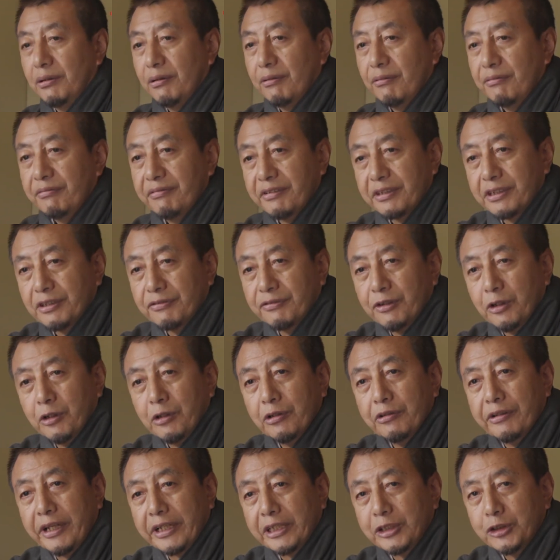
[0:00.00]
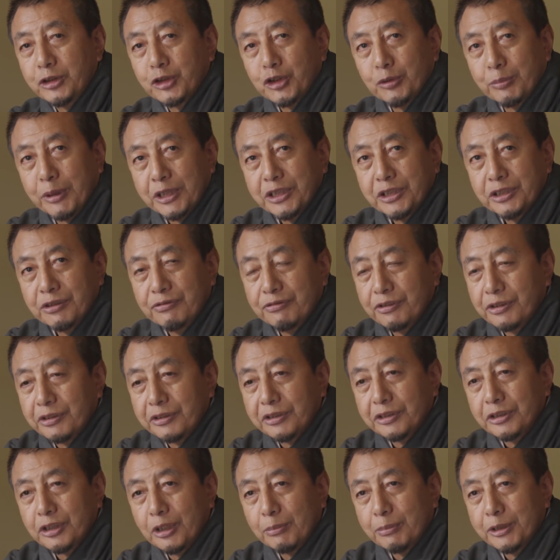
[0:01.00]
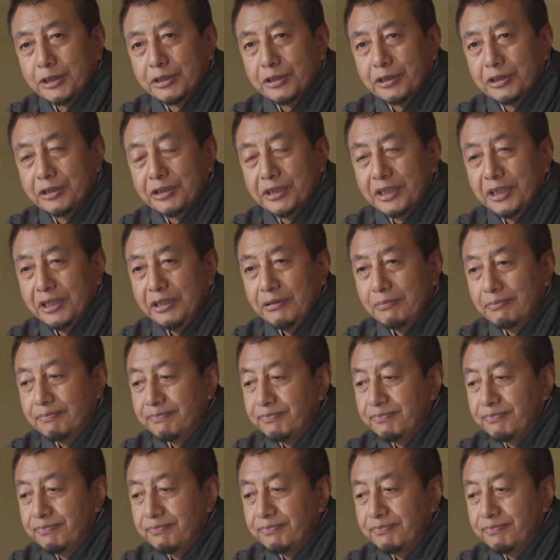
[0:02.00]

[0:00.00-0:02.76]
First of all, thank you so much for this opportunity.